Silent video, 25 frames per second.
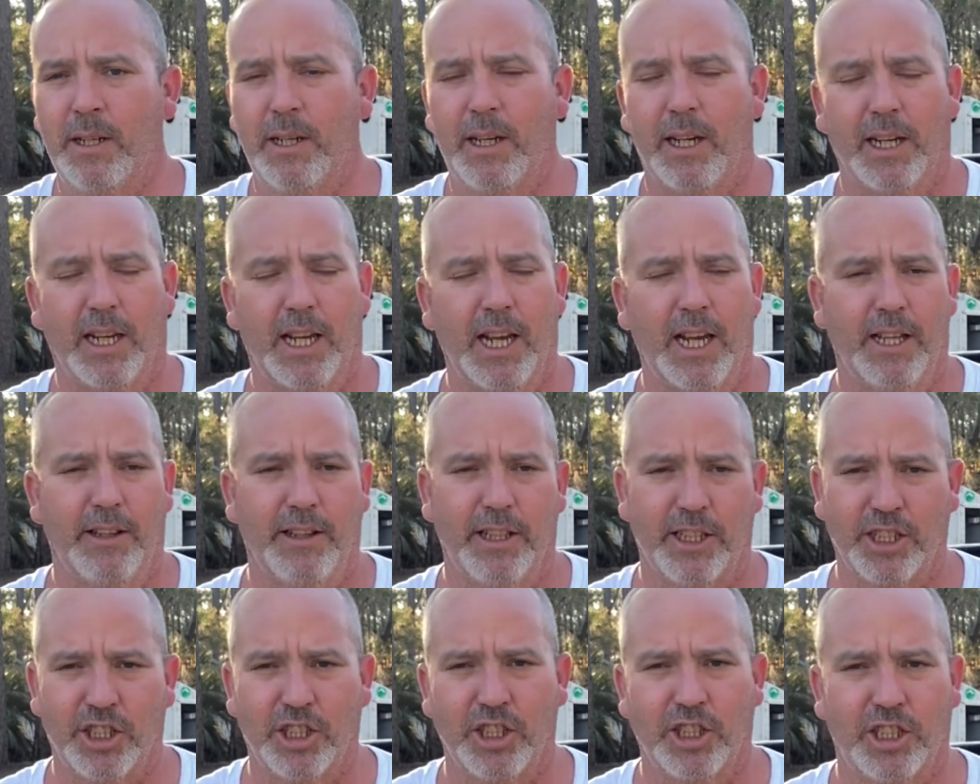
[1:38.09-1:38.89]
Again,
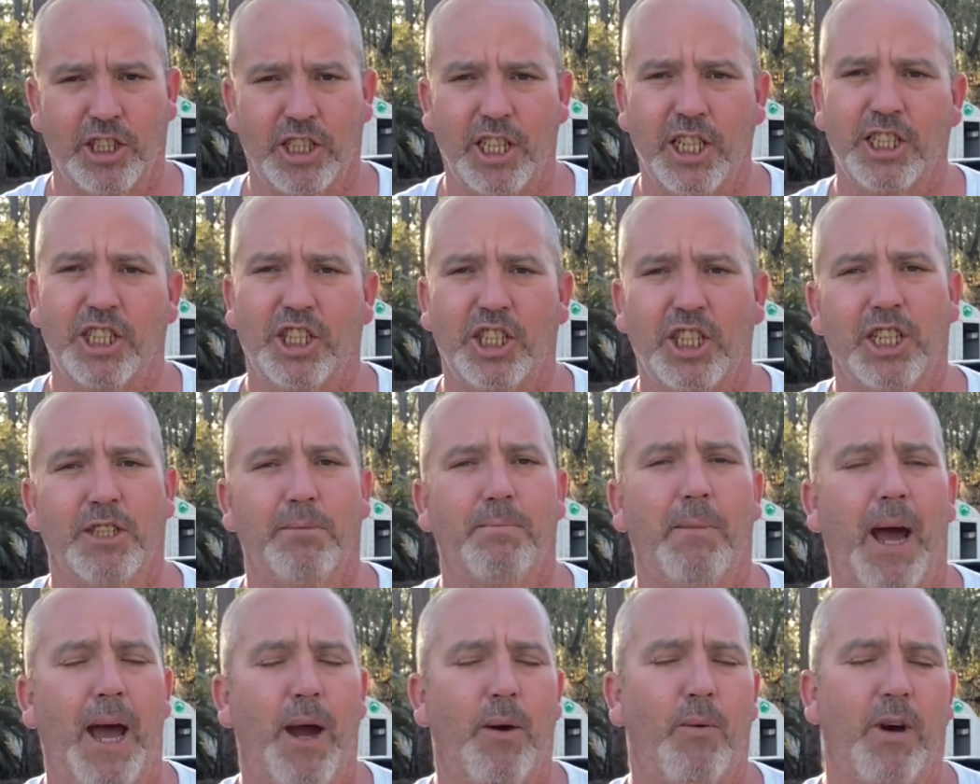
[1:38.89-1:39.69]
this is just
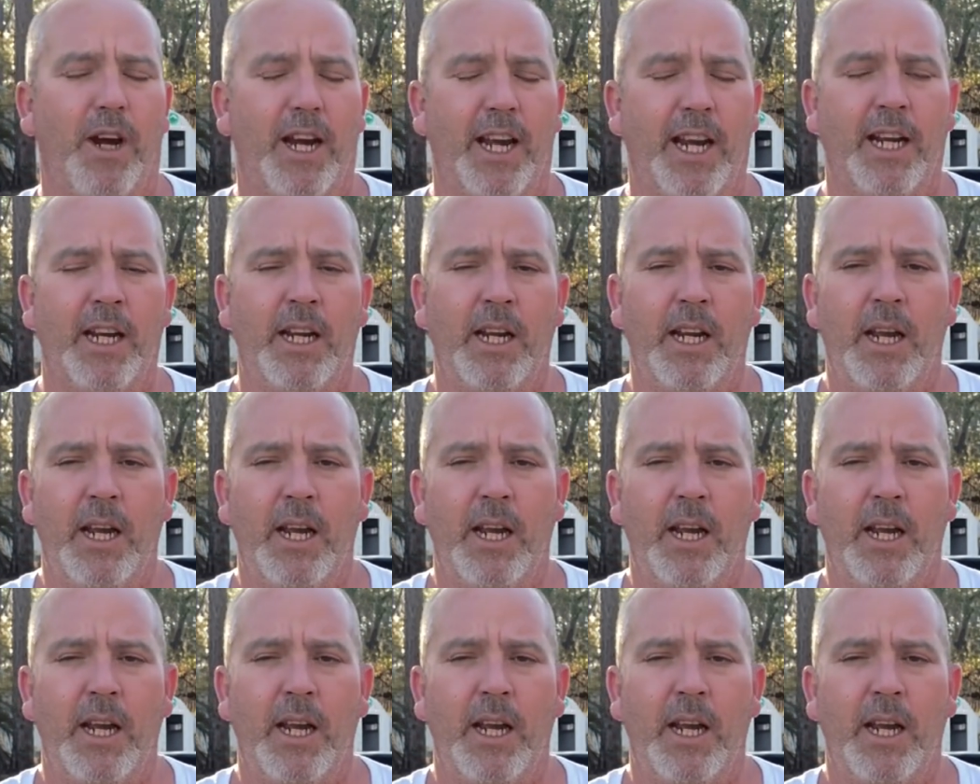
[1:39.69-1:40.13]
my way.